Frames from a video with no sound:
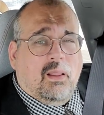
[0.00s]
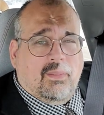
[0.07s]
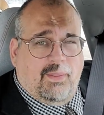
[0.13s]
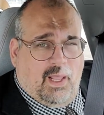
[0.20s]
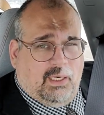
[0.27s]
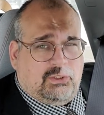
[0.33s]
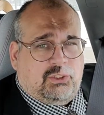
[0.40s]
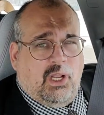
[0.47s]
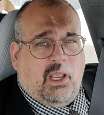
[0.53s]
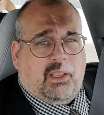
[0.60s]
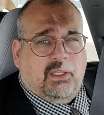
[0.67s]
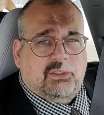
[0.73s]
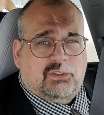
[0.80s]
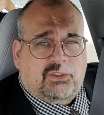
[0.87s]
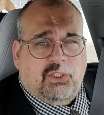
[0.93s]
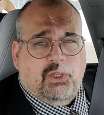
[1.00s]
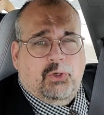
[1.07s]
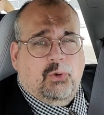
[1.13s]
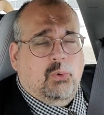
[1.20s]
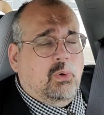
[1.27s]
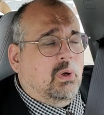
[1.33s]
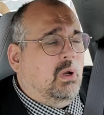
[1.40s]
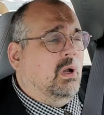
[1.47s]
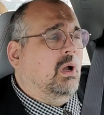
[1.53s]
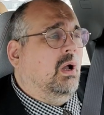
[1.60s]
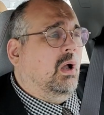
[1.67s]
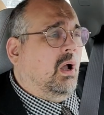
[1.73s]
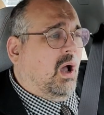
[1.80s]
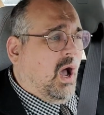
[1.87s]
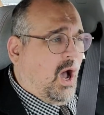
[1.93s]
That check is due
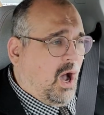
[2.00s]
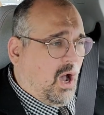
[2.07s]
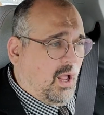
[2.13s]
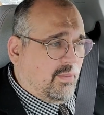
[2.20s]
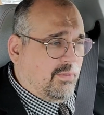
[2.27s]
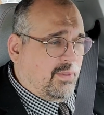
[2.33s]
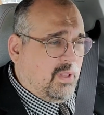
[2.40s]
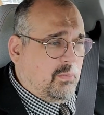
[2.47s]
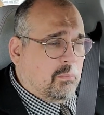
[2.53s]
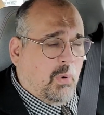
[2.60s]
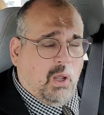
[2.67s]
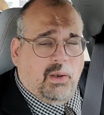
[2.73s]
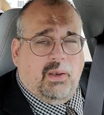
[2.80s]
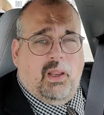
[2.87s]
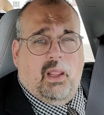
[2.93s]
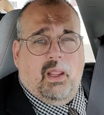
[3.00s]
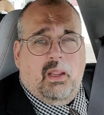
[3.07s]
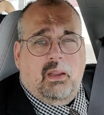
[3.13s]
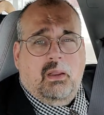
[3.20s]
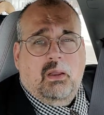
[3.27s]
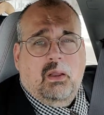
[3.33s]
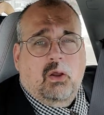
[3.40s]
on the Monday